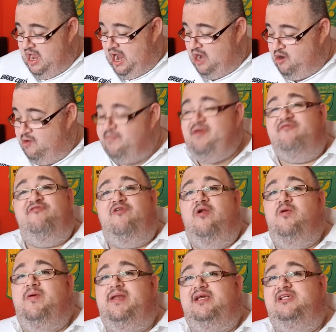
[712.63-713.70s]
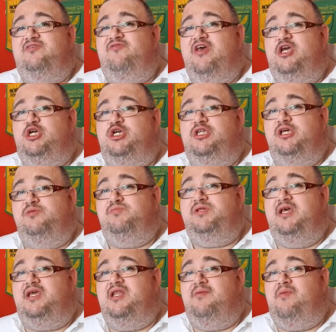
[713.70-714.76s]
And I've been following this fish, this
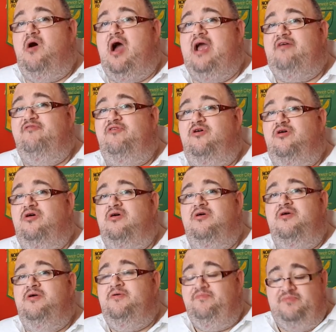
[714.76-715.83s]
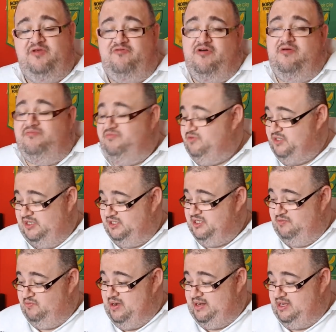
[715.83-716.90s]
particular pike, for since
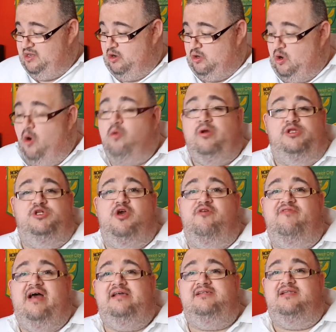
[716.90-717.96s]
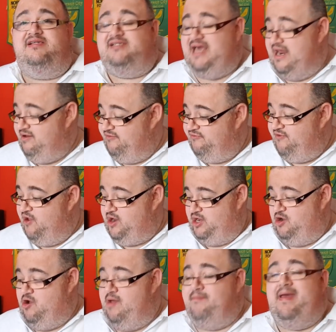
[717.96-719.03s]
it, when it got caught in 2010 at
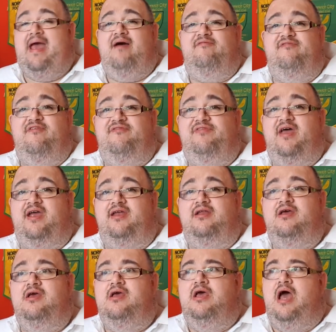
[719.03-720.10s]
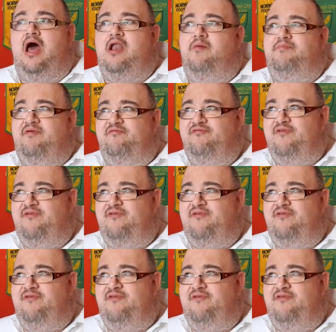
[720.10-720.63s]
39 pound 15, and I've been